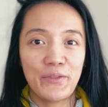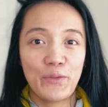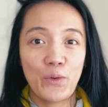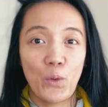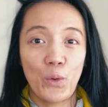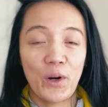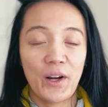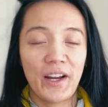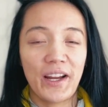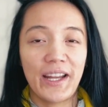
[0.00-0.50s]

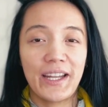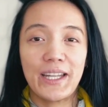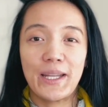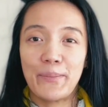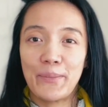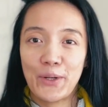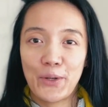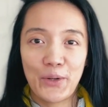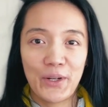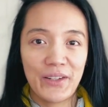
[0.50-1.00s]
for an
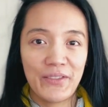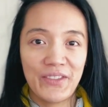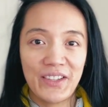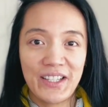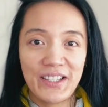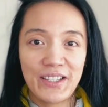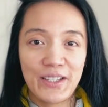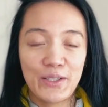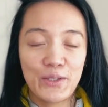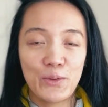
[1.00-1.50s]
immigrant
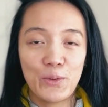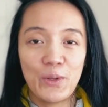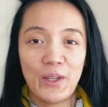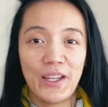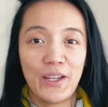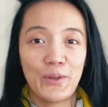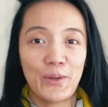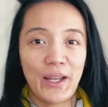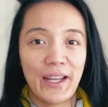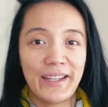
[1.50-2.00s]
visa to the
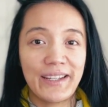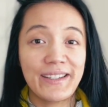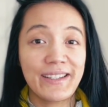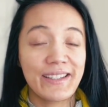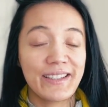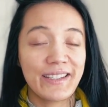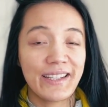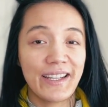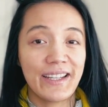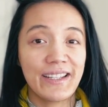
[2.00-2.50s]

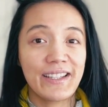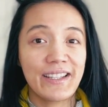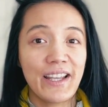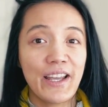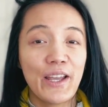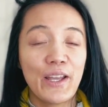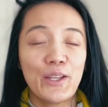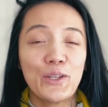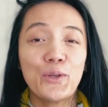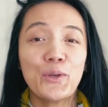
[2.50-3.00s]
United States,
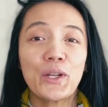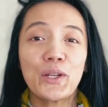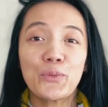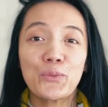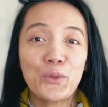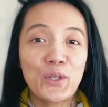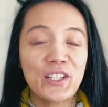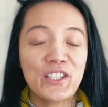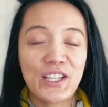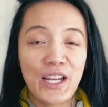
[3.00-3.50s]
you
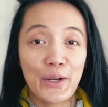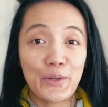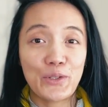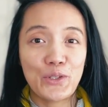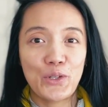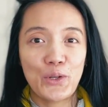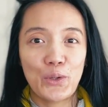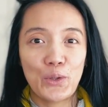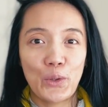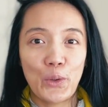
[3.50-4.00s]
can reach out
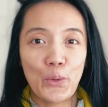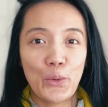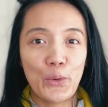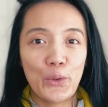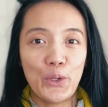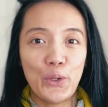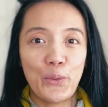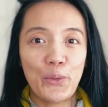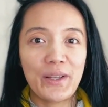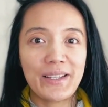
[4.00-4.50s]
to your
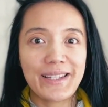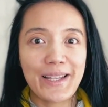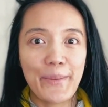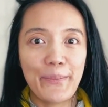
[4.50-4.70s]
local U.S.